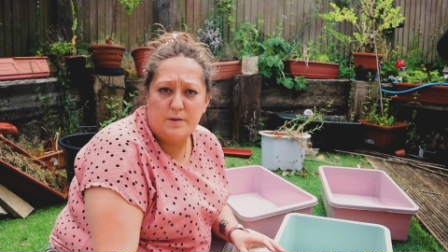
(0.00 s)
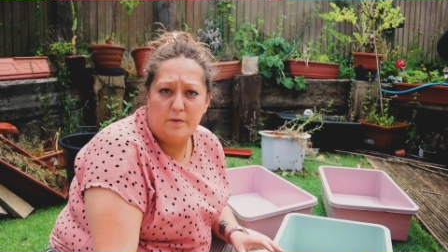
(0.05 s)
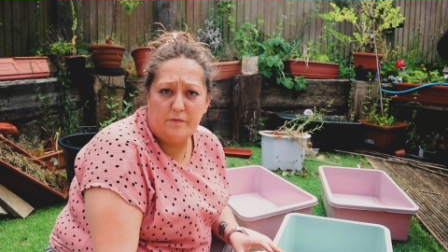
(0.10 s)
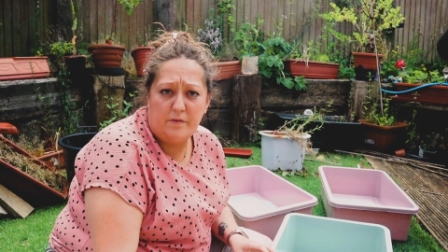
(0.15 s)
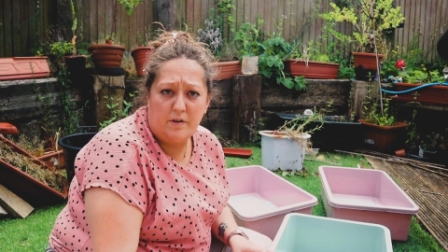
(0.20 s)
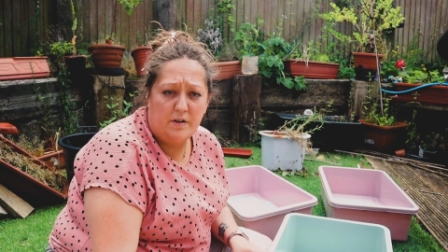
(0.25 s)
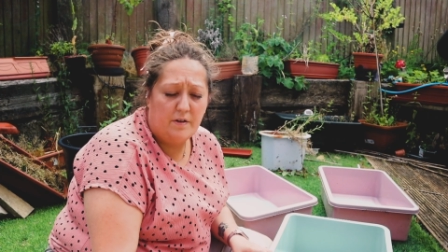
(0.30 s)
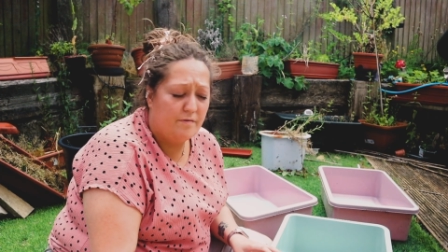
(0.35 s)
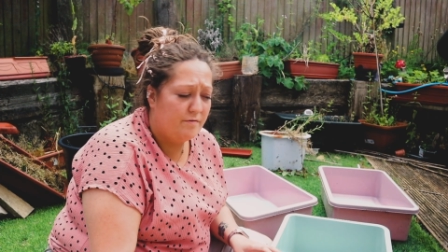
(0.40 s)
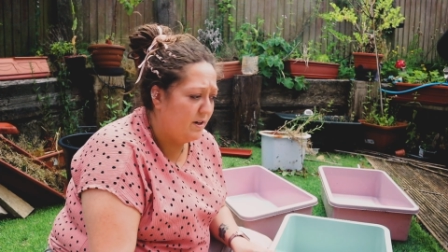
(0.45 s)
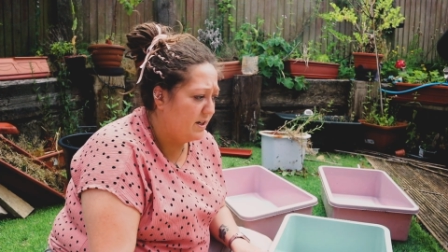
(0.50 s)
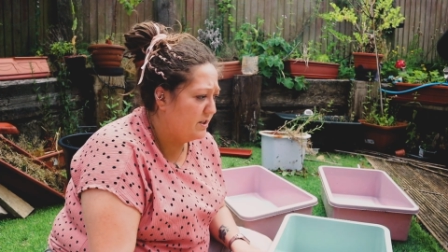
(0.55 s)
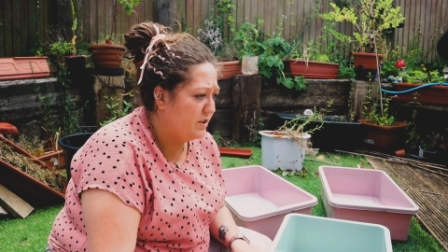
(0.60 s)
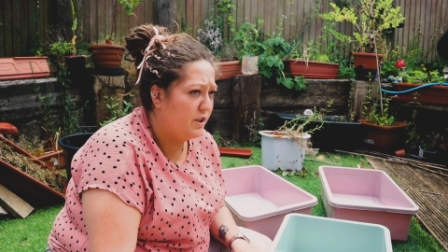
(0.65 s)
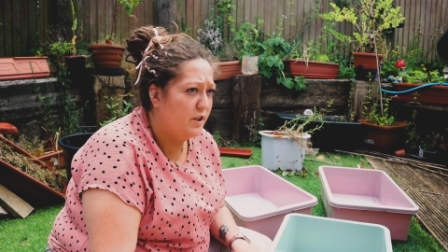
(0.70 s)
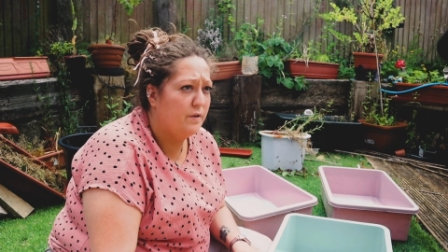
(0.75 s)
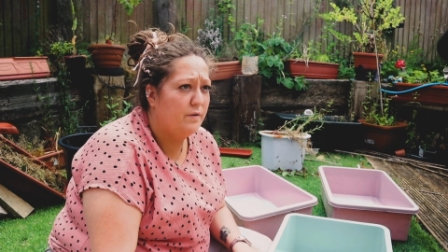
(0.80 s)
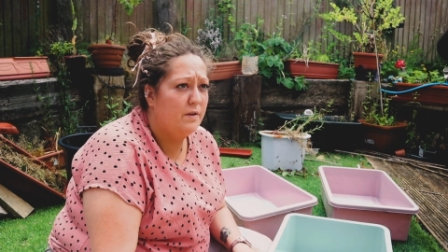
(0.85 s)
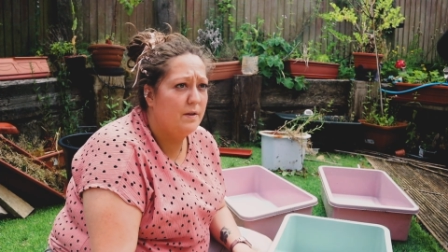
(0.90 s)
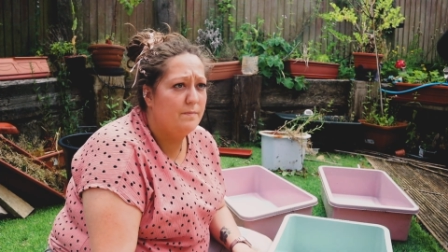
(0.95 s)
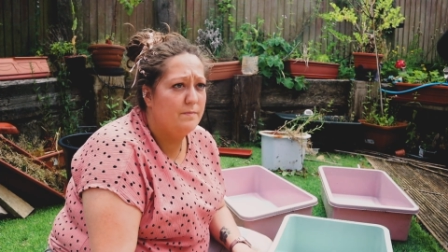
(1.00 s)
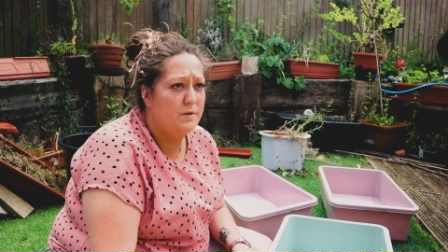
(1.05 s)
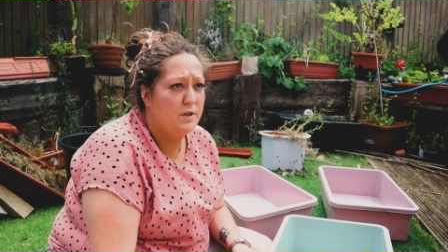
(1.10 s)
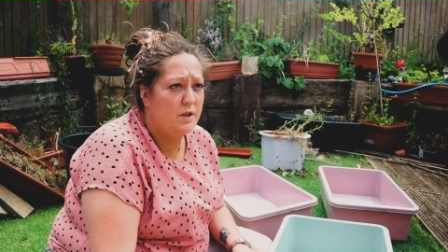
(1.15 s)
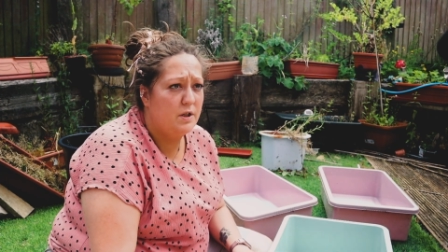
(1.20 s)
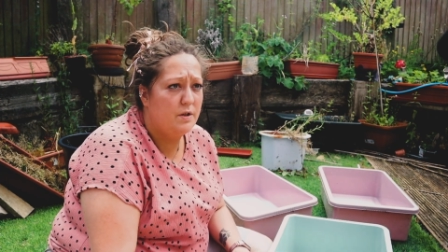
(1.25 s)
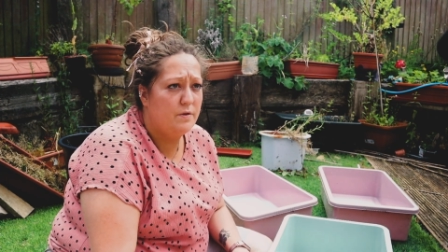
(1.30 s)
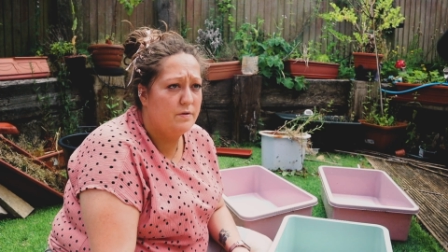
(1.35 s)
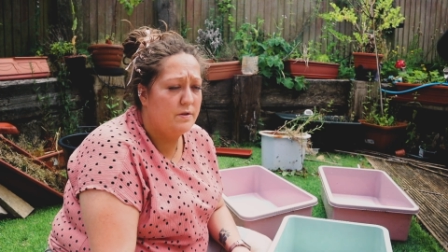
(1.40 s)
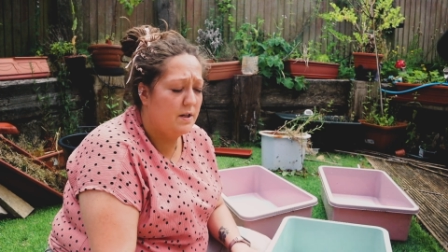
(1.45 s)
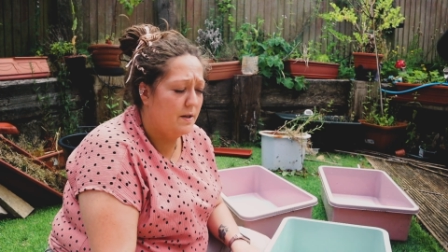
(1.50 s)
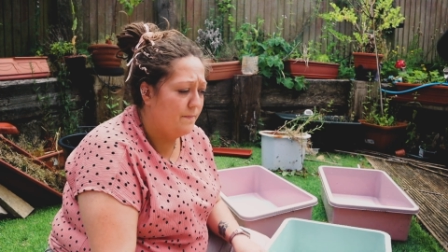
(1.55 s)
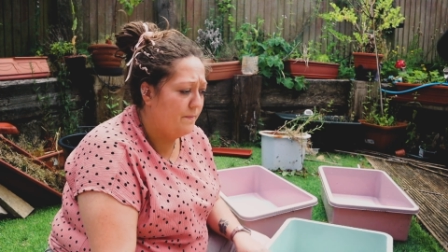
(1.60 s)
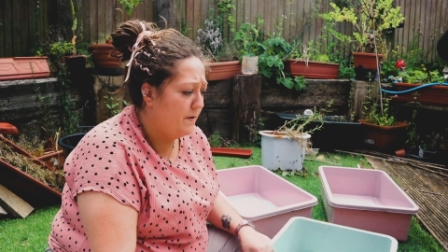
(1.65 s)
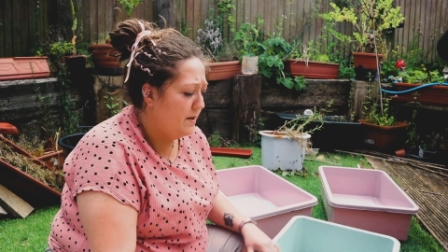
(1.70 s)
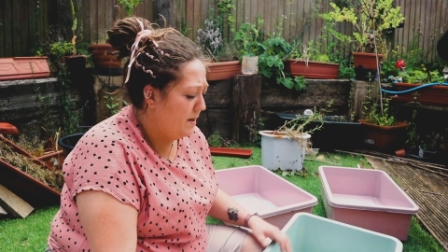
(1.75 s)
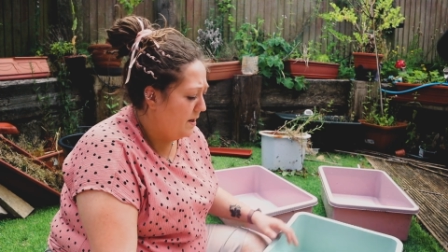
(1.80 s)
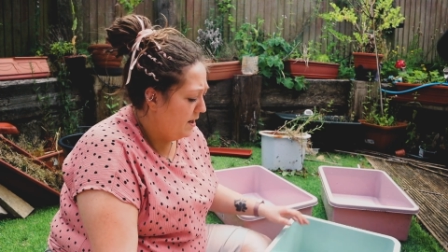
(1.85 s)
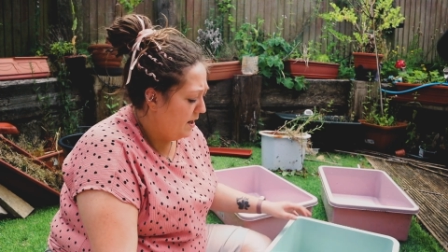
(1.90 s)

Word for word: So I've kind of rescued them to use them.